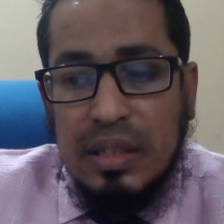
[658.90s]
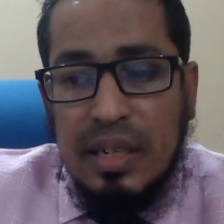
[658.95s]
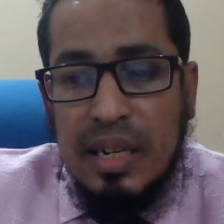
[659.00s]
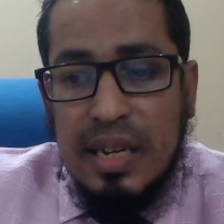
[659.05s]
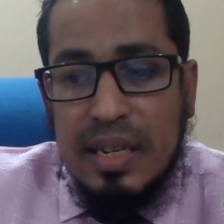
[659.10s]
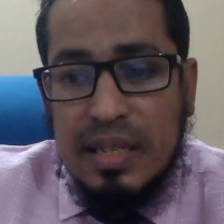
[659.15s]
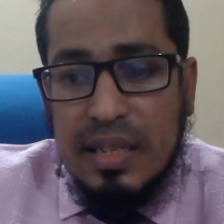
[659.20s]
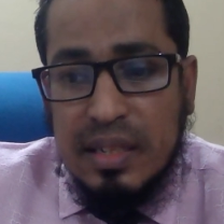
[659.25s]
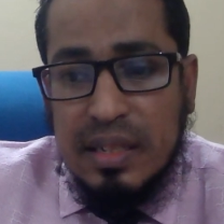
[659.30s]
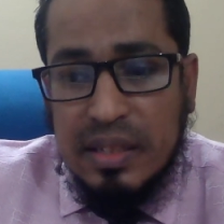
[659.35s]

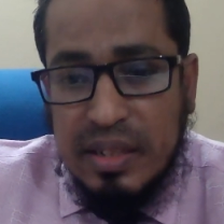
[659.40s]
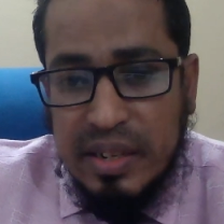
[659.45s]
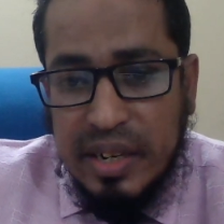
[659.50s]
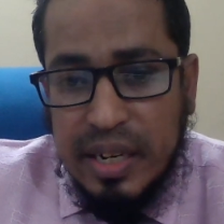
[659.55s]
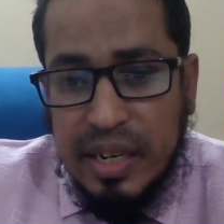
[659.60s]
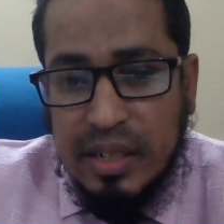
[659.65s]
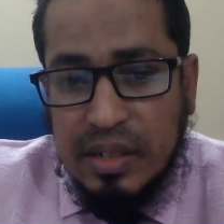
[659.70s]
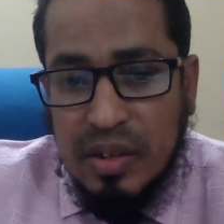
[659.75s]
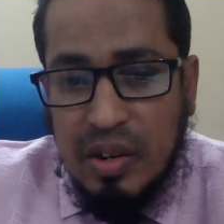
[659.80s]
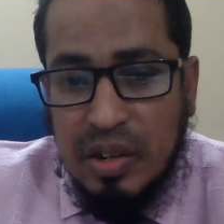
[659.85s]
as a
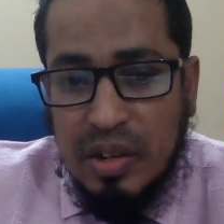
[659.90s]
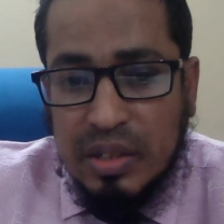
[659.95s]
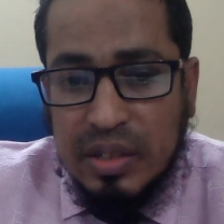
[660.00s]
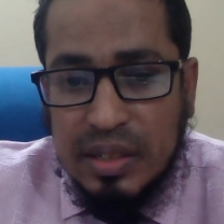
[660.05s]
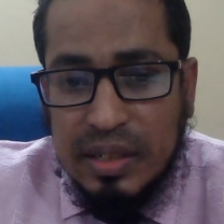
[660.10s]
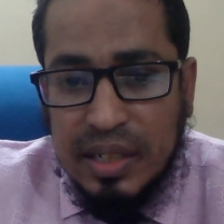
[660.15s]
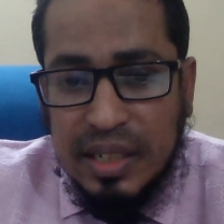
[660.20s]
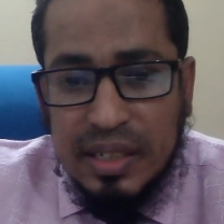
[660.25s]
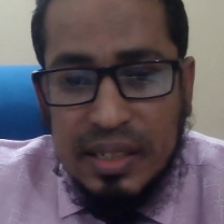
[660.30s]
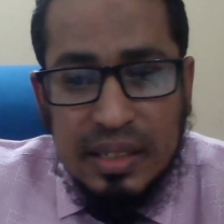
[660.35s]
threat or
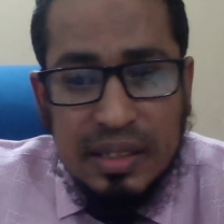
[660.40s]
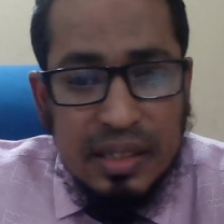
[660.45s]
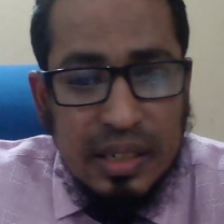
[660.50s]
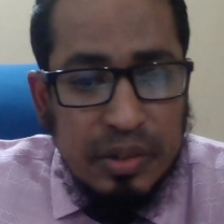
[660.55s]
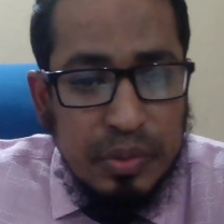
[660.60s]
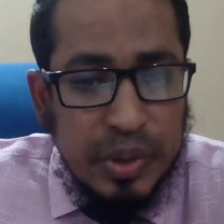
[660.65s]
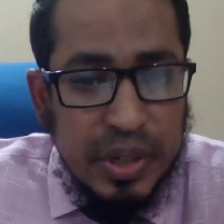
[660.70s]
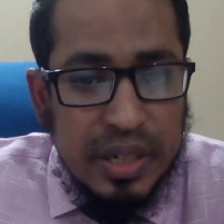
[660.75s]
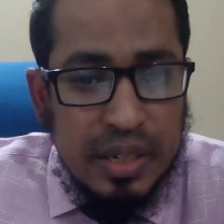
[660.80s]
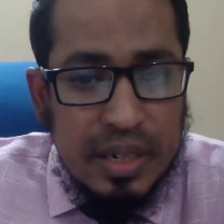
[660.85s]
threat in the
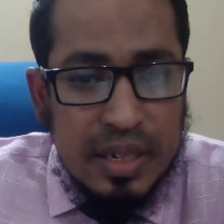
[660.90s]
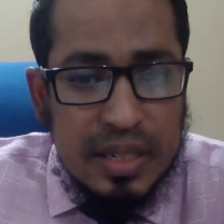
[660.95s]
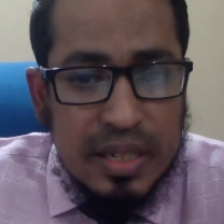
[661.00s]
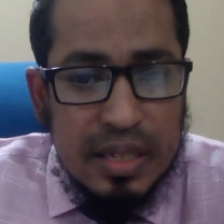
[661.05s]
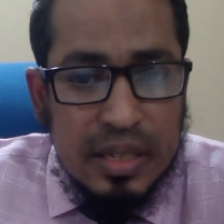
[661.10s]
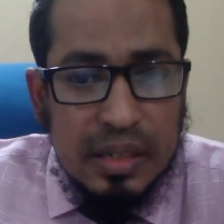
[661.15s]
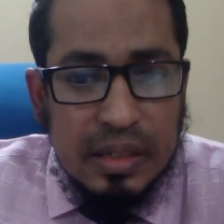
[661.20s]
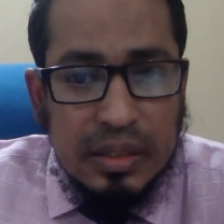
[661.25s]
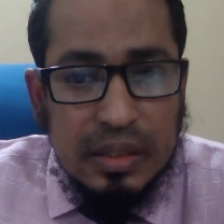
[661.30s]
weakness,